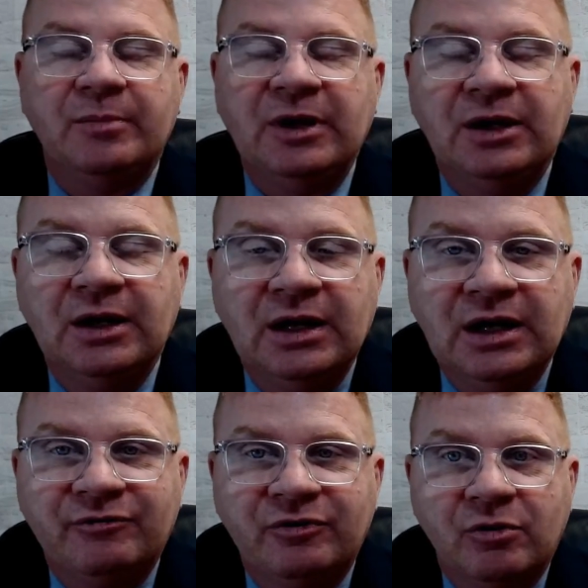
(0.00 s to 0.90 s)
I mean,
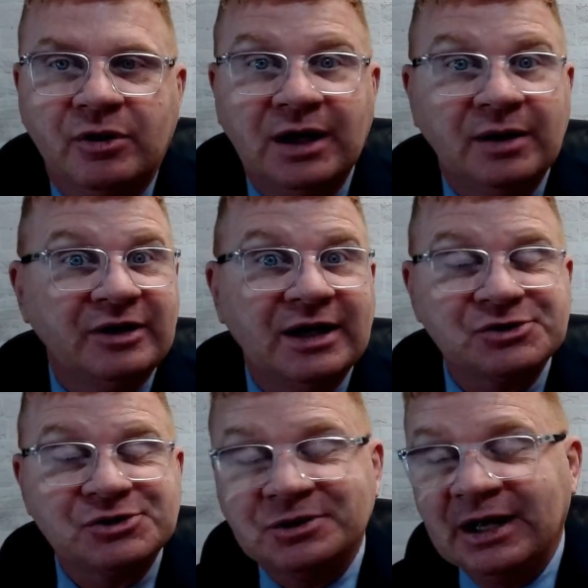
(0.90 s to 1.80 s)
if you're an empty
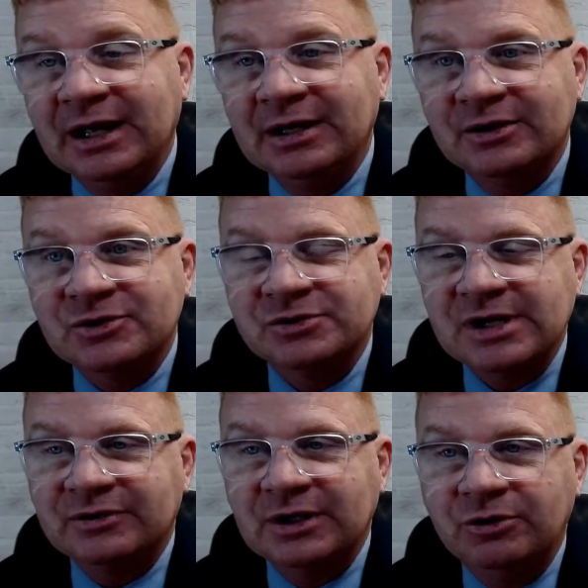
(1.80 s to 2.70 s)
nester and it turns
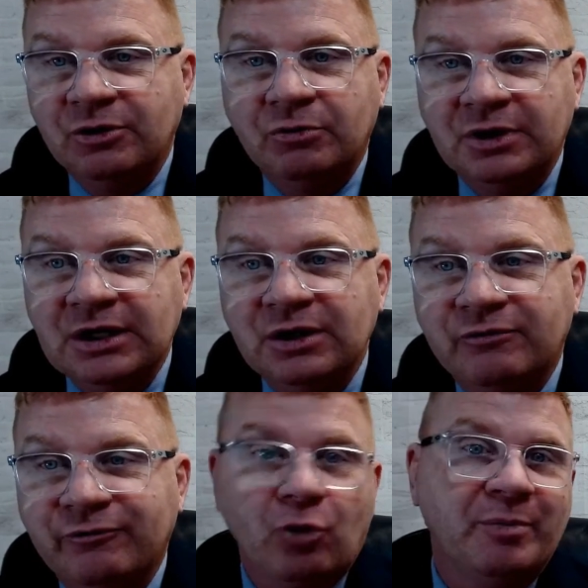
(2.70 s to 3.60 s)
out that you don't
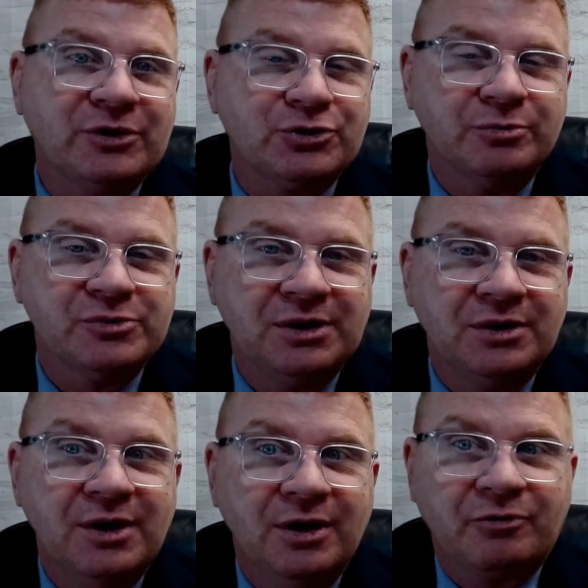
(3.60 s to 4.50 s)
need 4 bedrooms
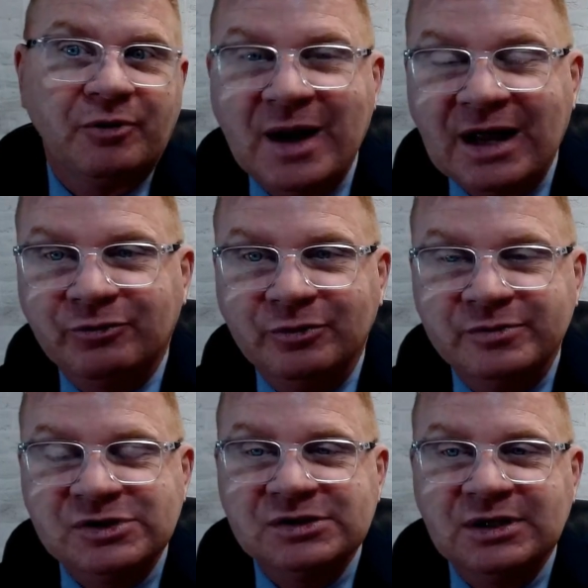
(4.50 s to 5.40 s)
and 3
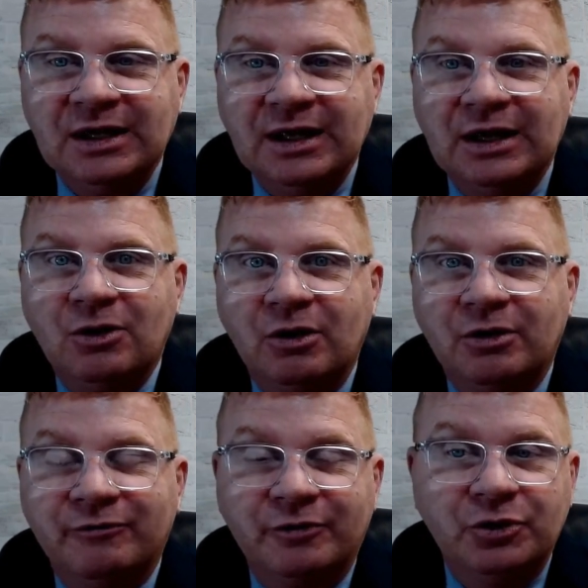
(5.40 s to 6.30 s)
bathrooms any
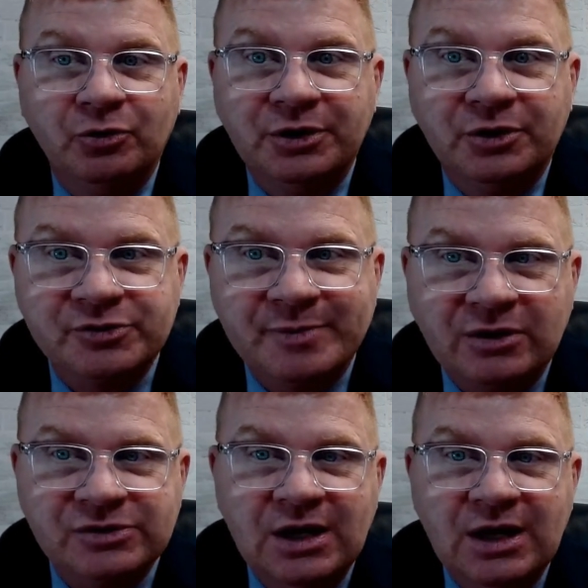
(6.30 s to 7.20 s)
longer for you and your
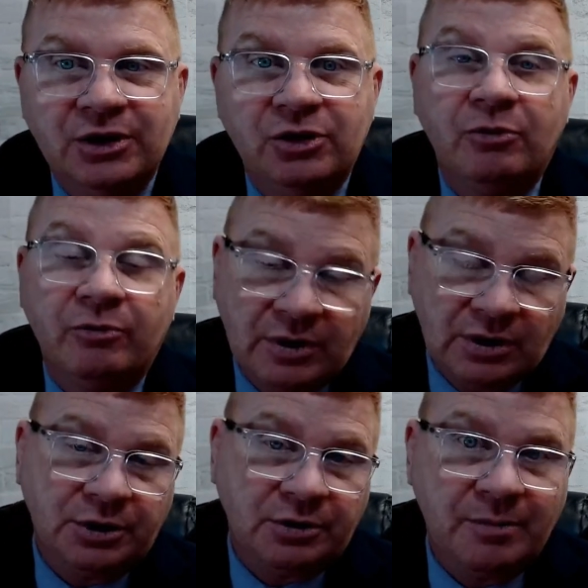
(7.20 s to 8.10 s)
spouse, you
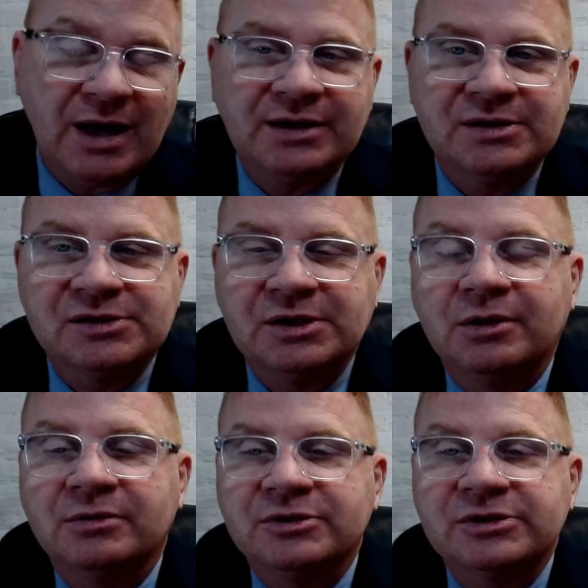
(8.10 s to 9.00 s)
clearly might consider
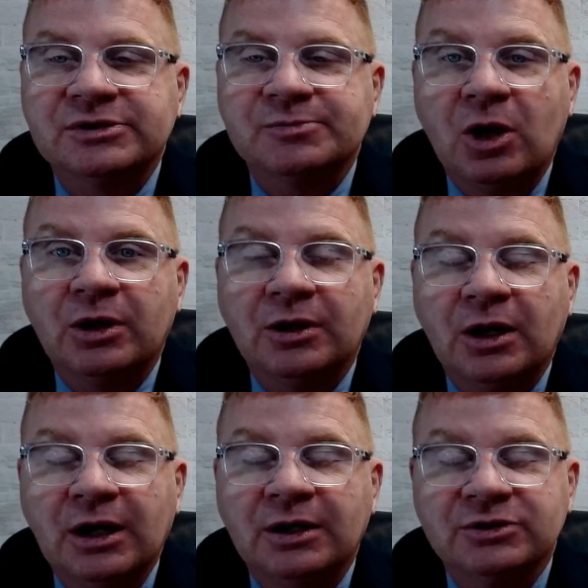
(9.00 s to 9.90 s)

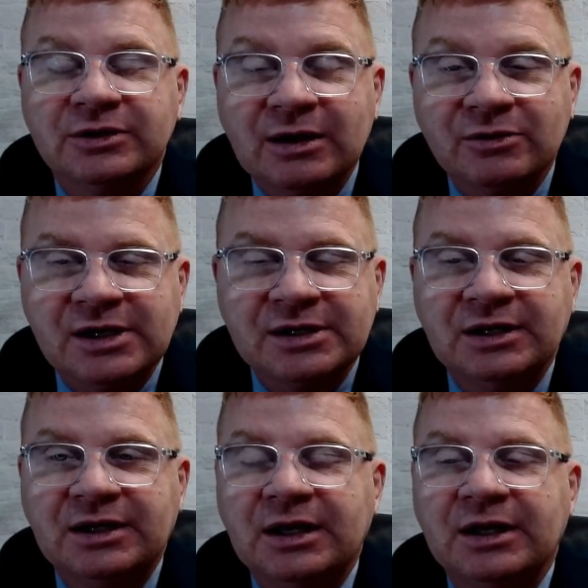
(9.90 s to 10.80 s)

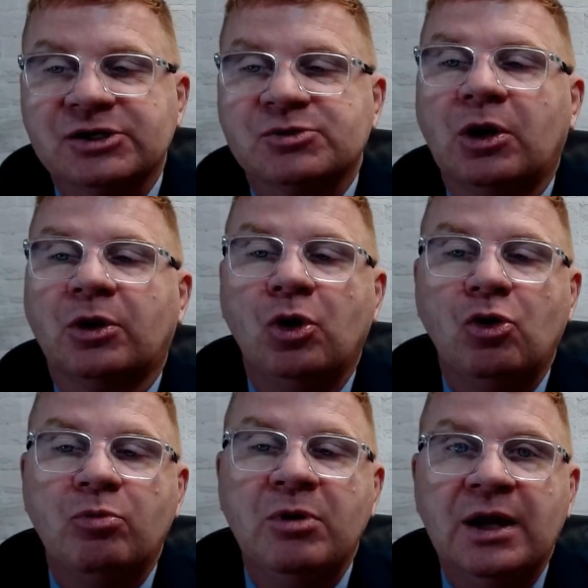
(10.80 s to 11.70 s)
downsizing and getting a smaller
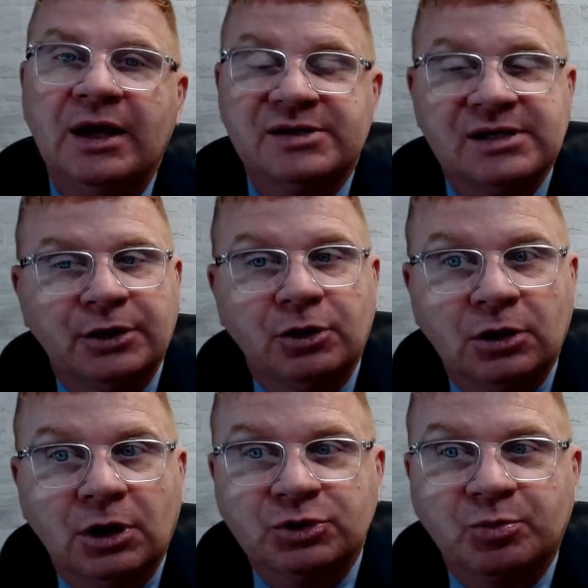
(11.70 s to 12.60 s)
home and selling
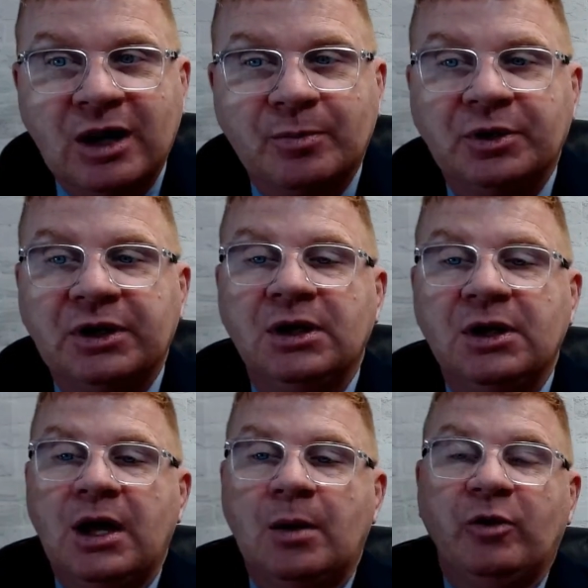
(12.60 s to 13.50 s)
your larger property
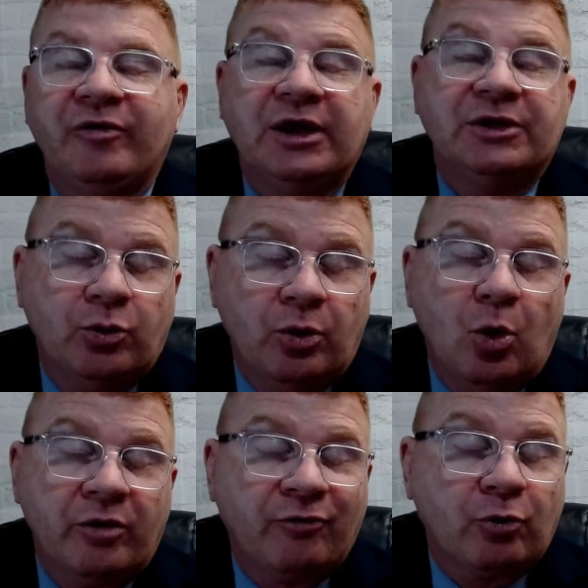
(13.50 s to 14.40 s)
and moving into a
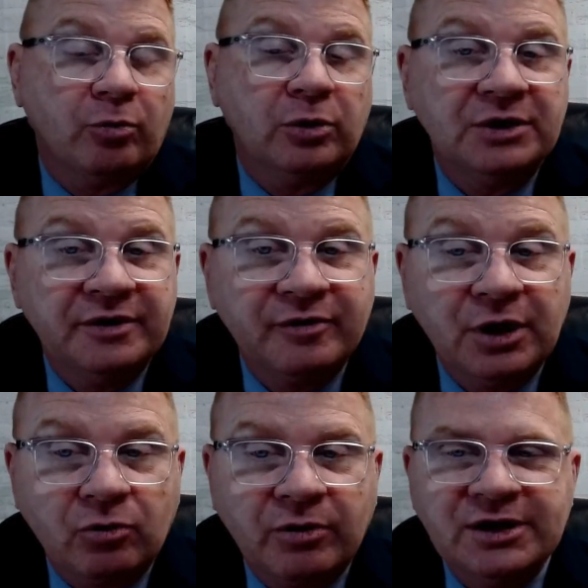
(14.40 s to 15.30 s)
more affordable
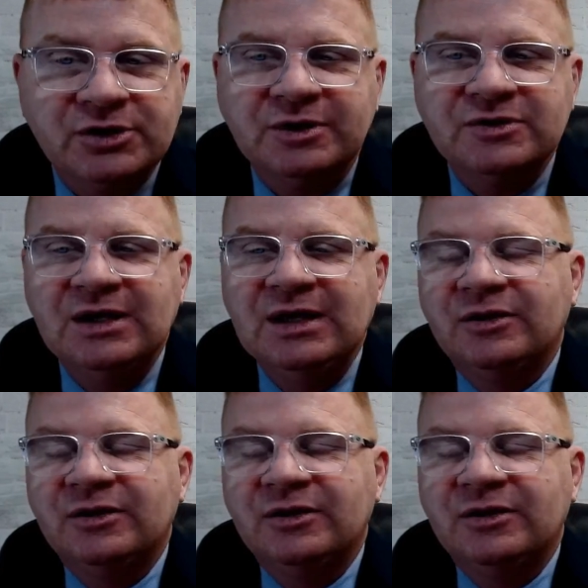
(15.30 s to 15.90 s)
living arrangement.